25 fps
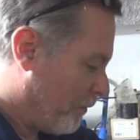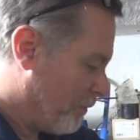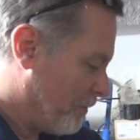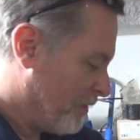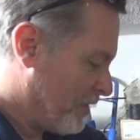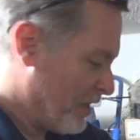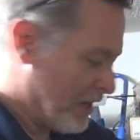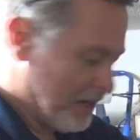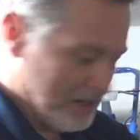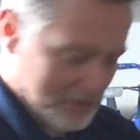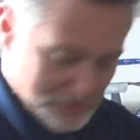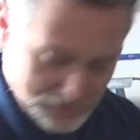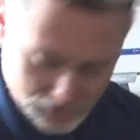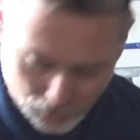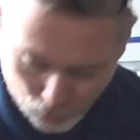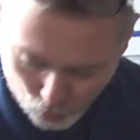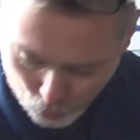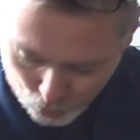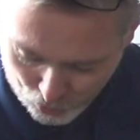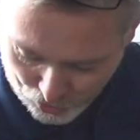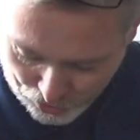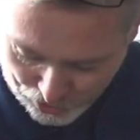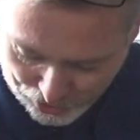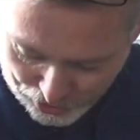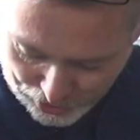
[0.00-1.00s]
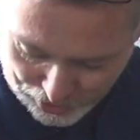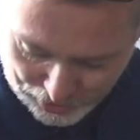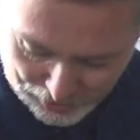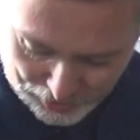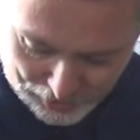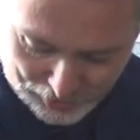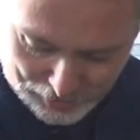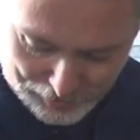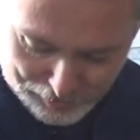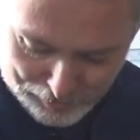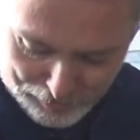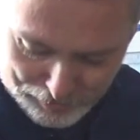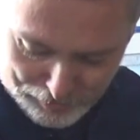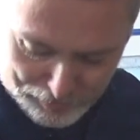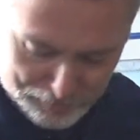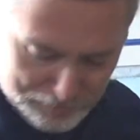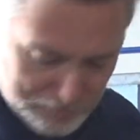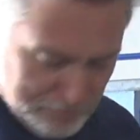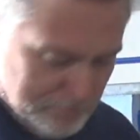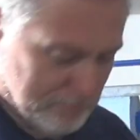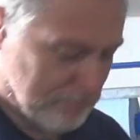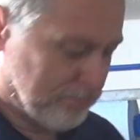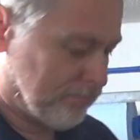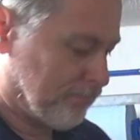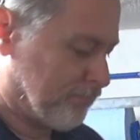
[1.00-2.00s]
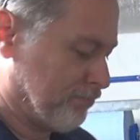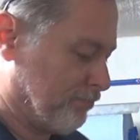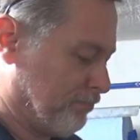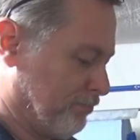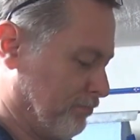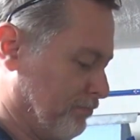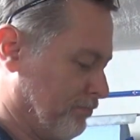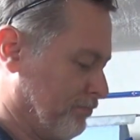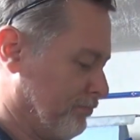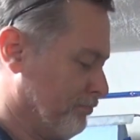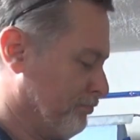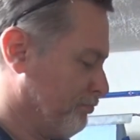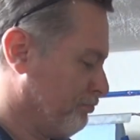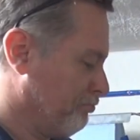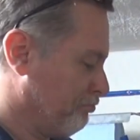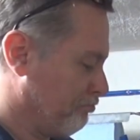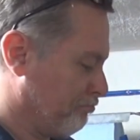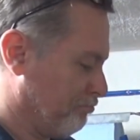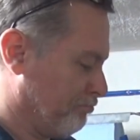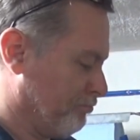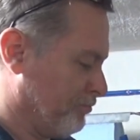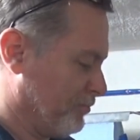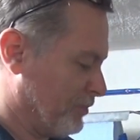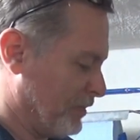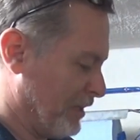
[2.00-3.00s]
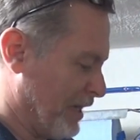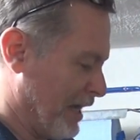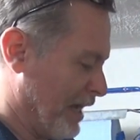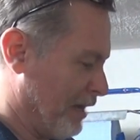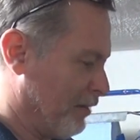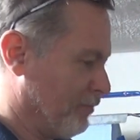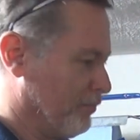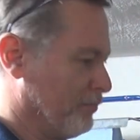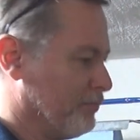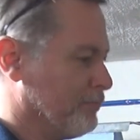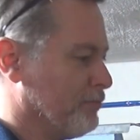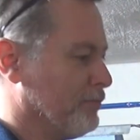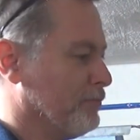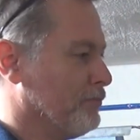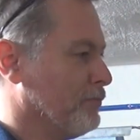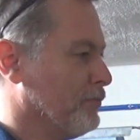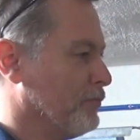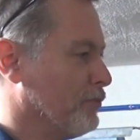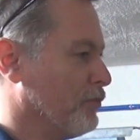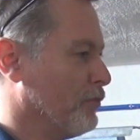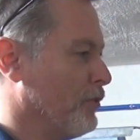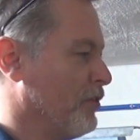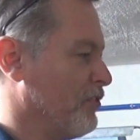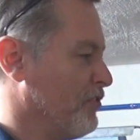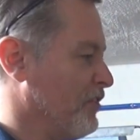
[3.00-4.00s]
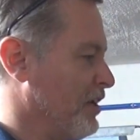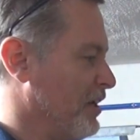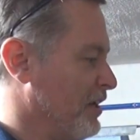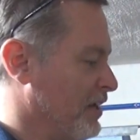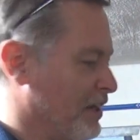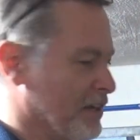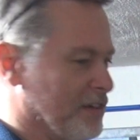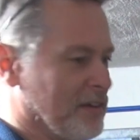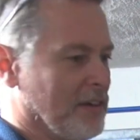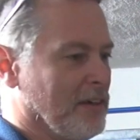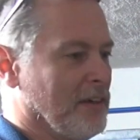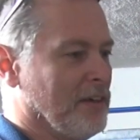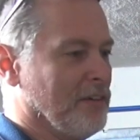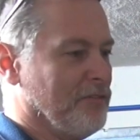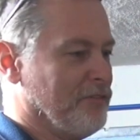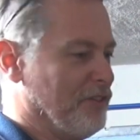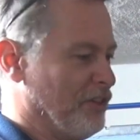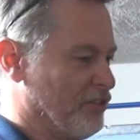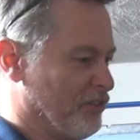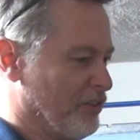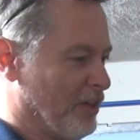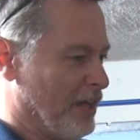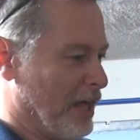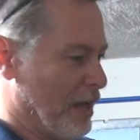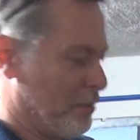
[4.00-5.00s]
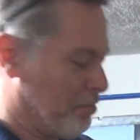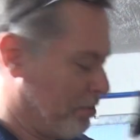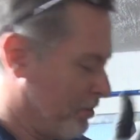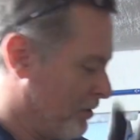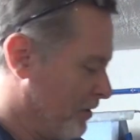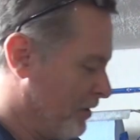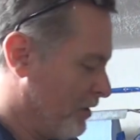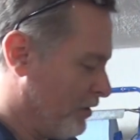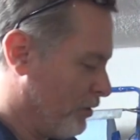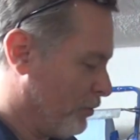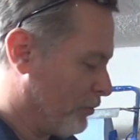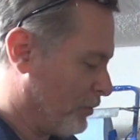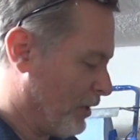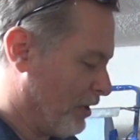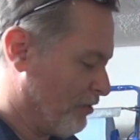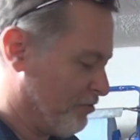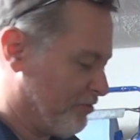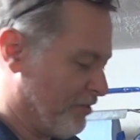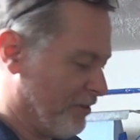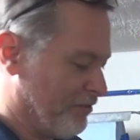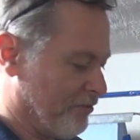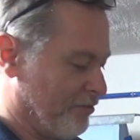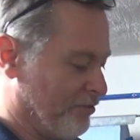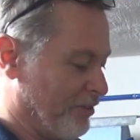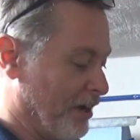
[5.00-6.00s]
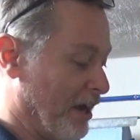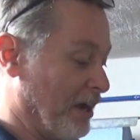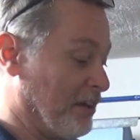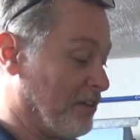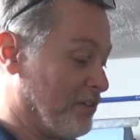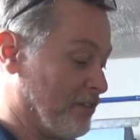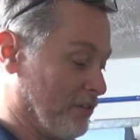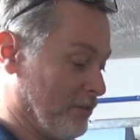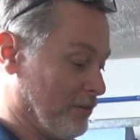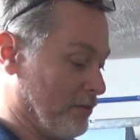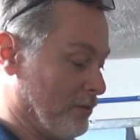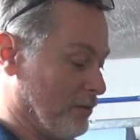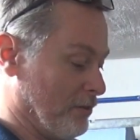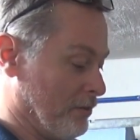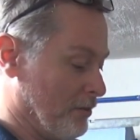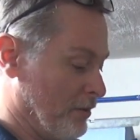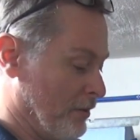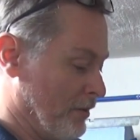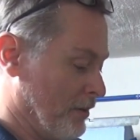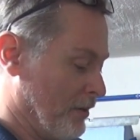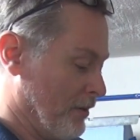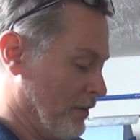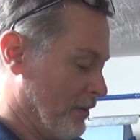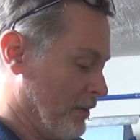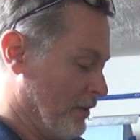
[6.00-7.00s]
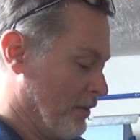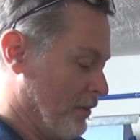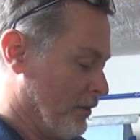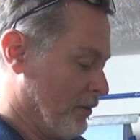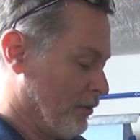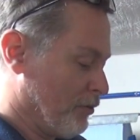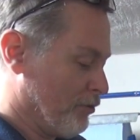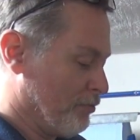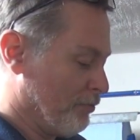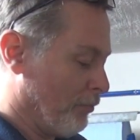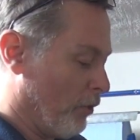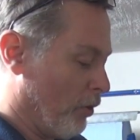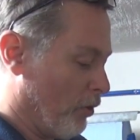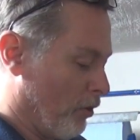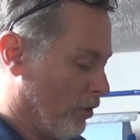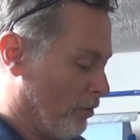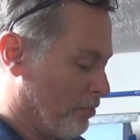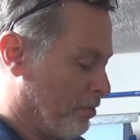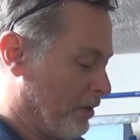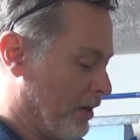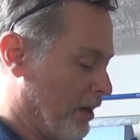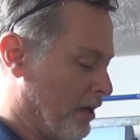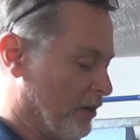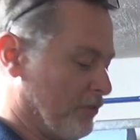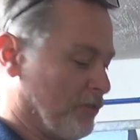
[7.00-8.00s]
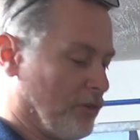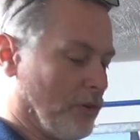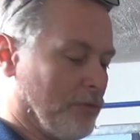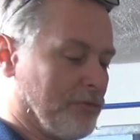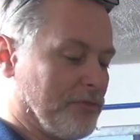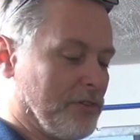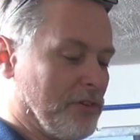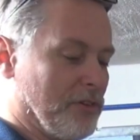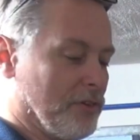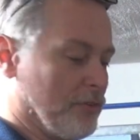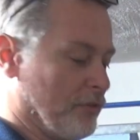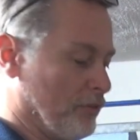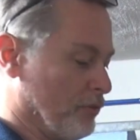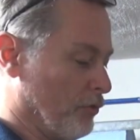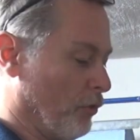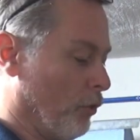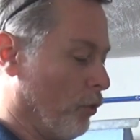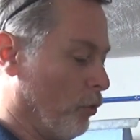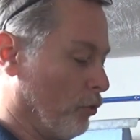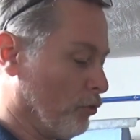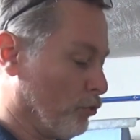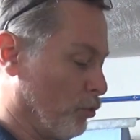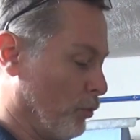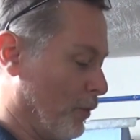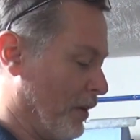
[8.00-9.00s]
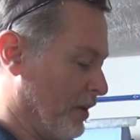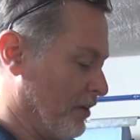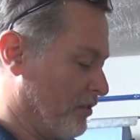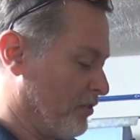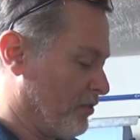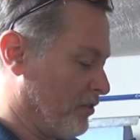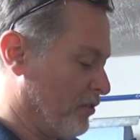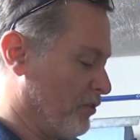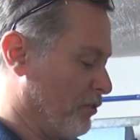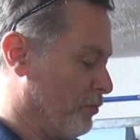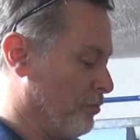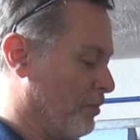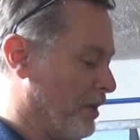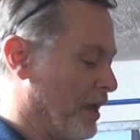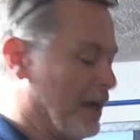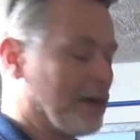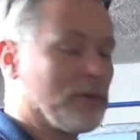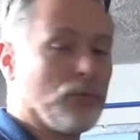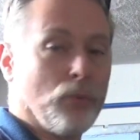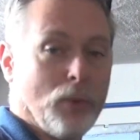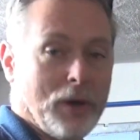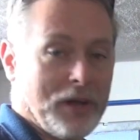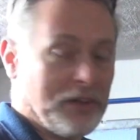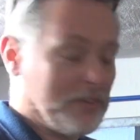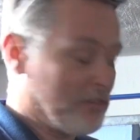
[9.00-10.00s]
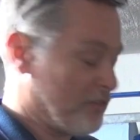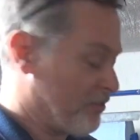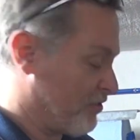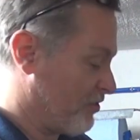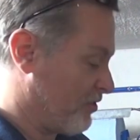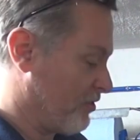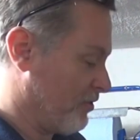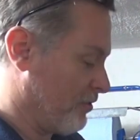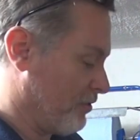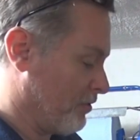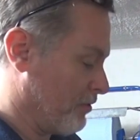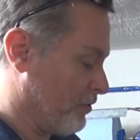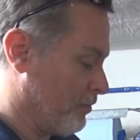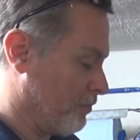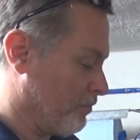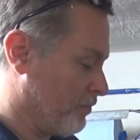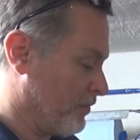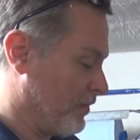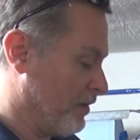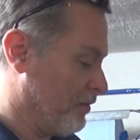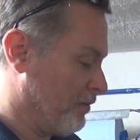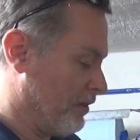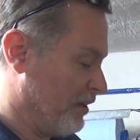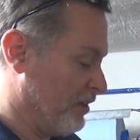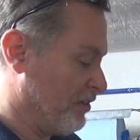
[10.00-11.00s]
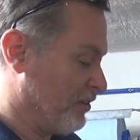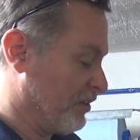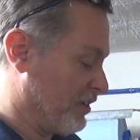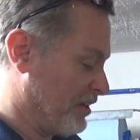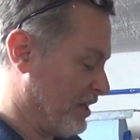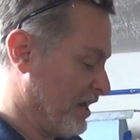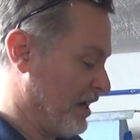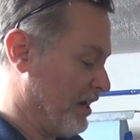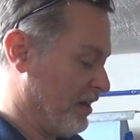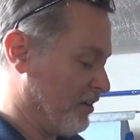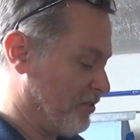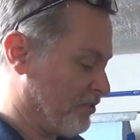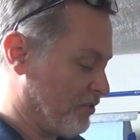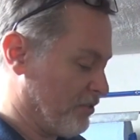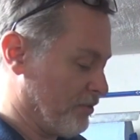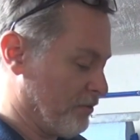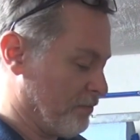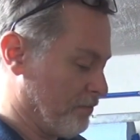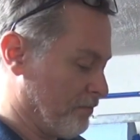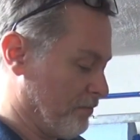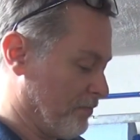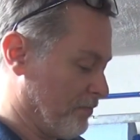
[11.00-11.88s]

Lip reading: They don't. Should I say that? Fizzle up. You can find small parts of the old ones, the black ones, in the case,